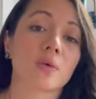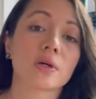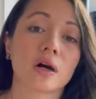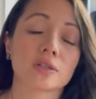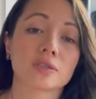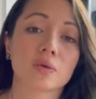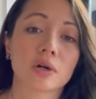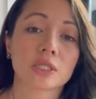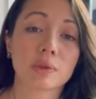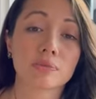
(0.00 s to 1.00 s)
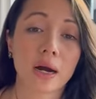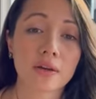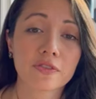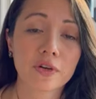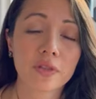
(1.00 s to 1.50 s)
We also want to be
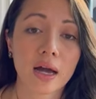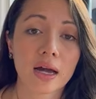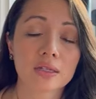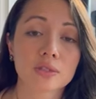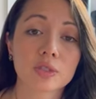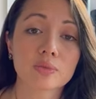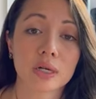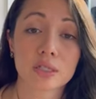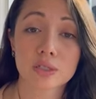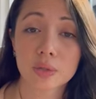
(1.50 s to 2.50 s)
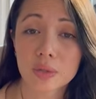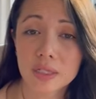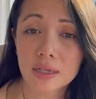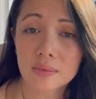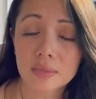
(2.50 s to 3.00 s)
mindful that too much
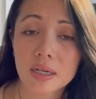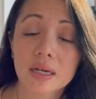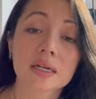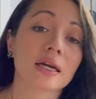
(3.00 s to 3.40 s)
sodium